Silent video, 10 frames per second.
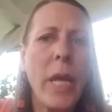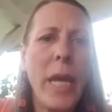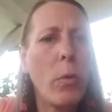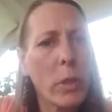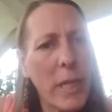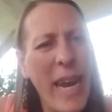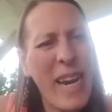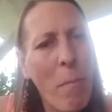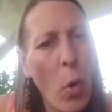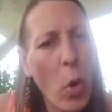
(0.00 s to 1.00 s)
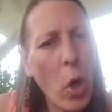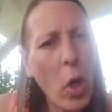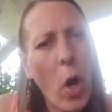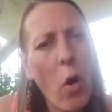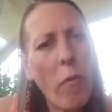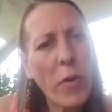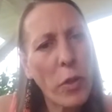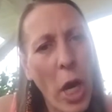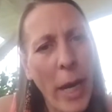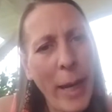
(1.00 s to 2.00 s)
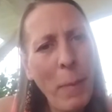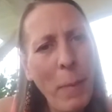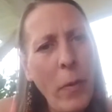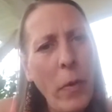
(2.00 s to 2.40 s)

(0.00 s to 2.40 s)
it will take more over time.